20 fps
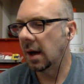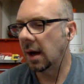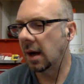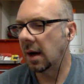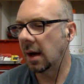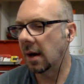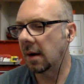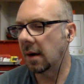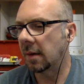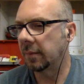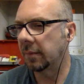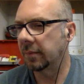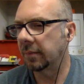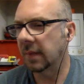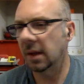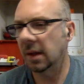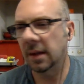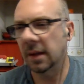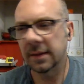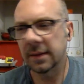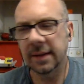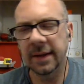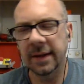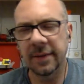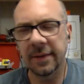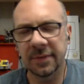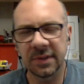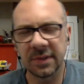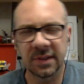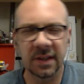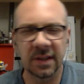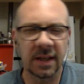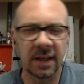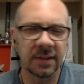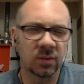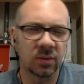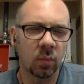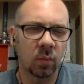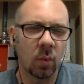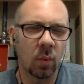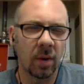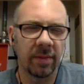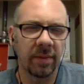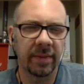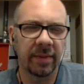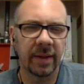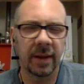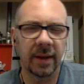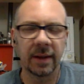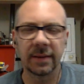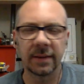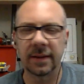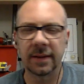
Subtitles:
I like to emphasize one thing